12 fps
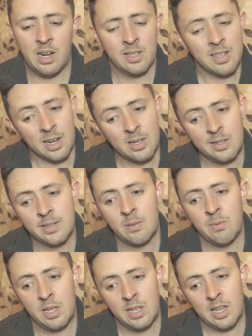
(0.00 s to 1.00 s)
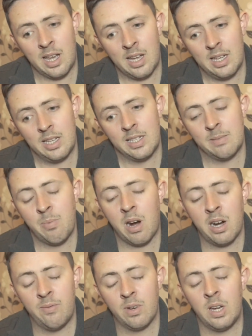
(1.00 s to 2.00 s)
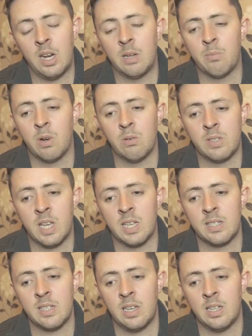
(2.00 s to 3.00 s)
and it's actually something that is part of your healing process,